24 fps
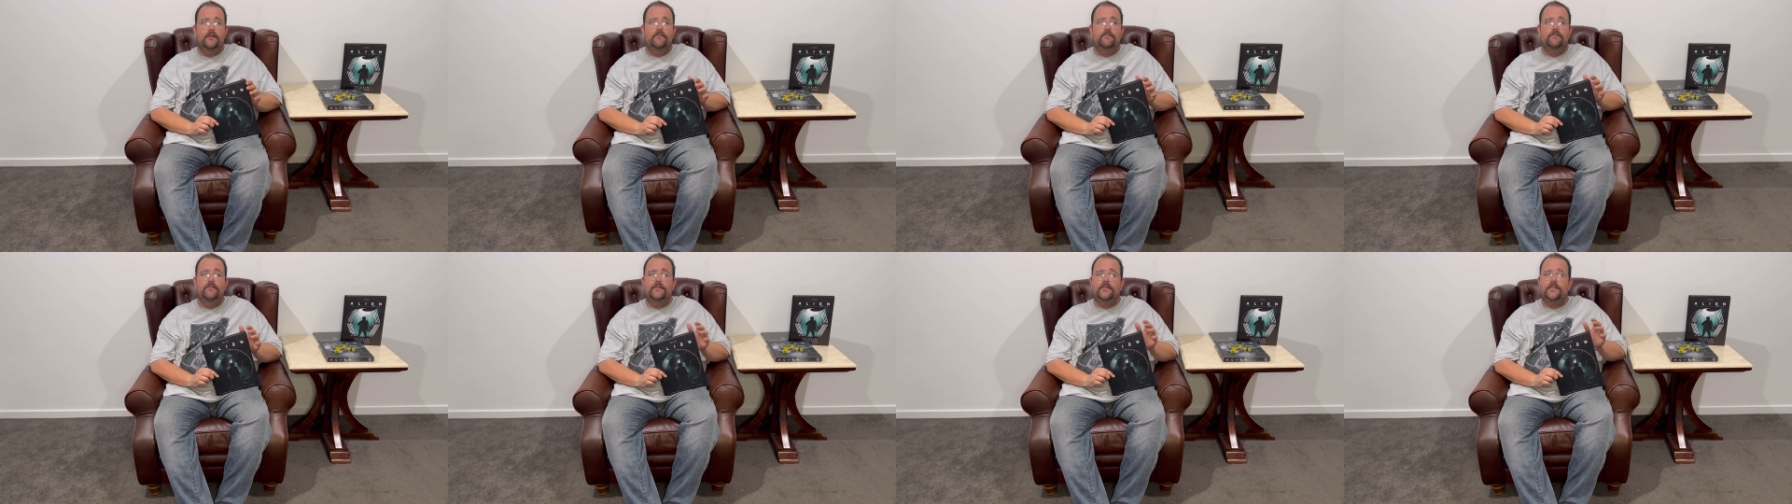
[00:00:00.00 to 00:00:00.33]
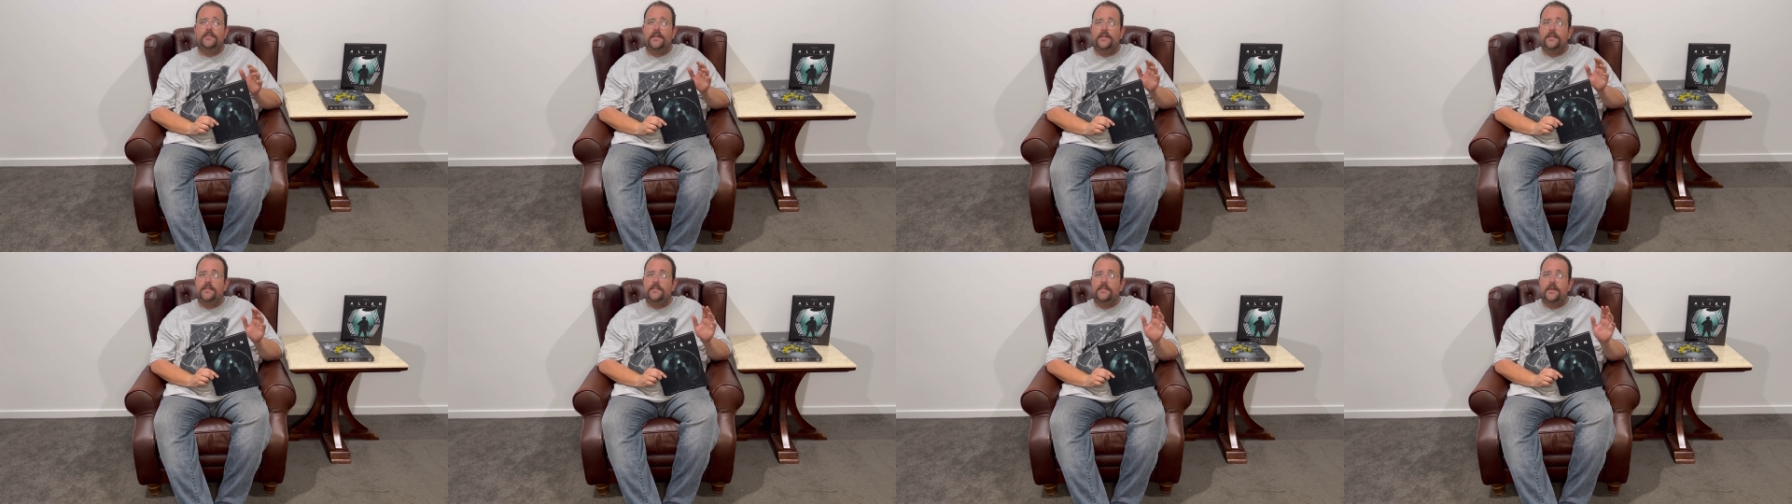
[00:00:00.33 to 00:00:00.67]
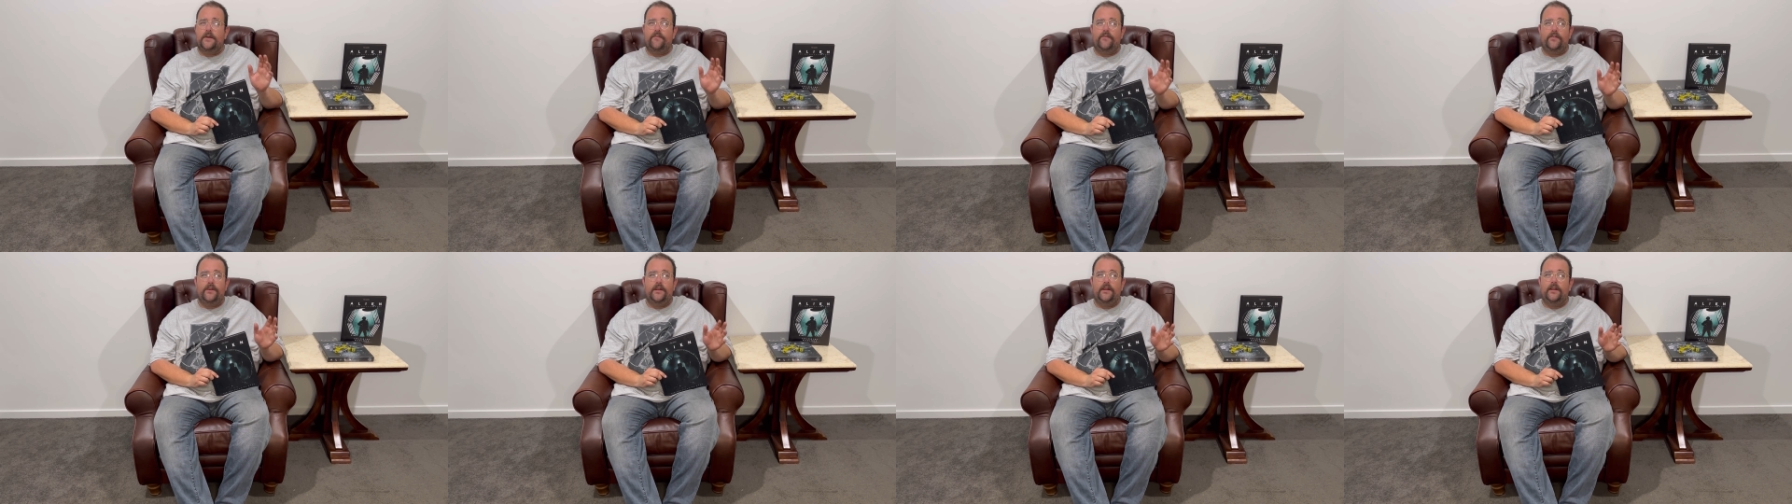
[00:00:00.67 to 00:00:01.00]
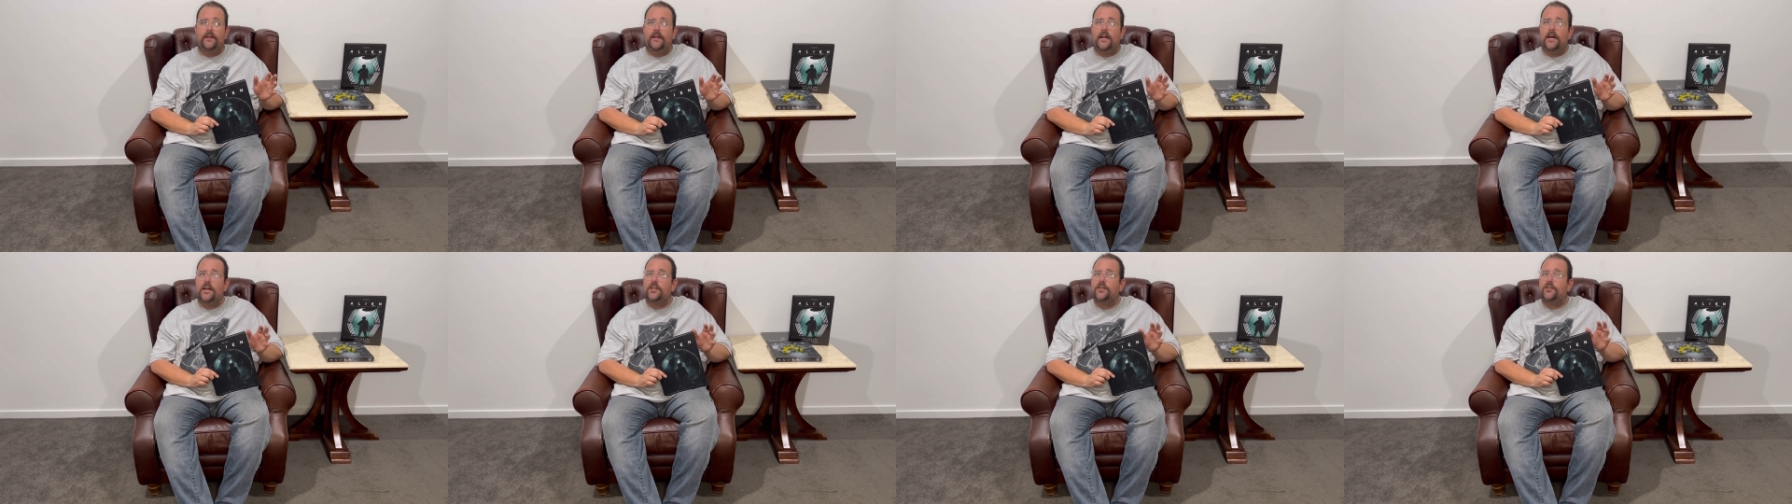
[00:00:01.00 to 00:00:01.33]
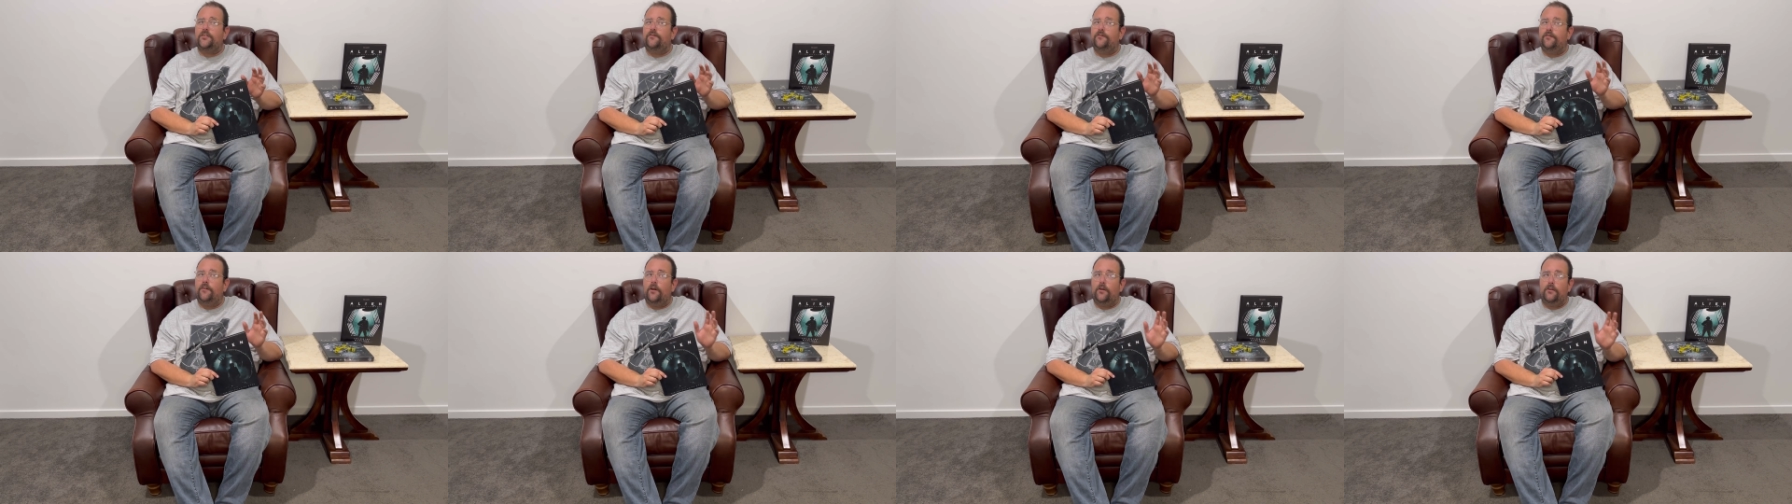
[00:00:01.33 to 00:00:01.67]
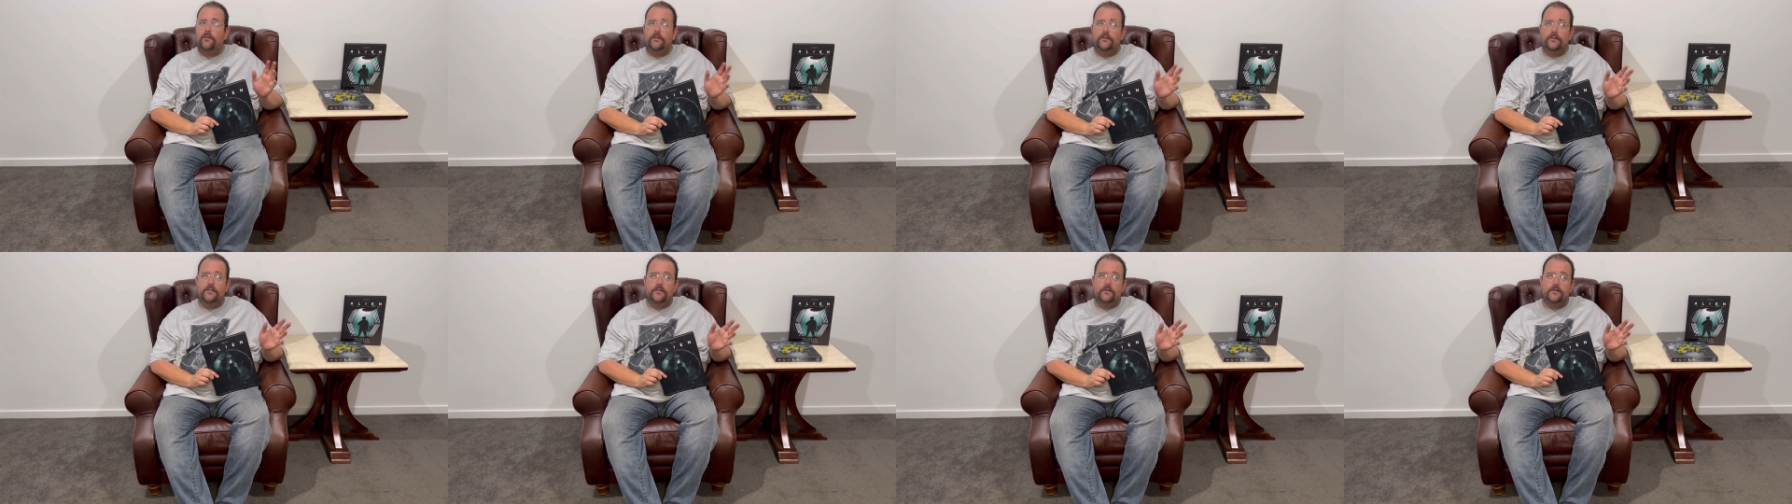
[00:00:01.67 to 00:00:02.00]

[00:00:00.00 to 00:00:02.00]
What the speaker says: set something in a lush forest or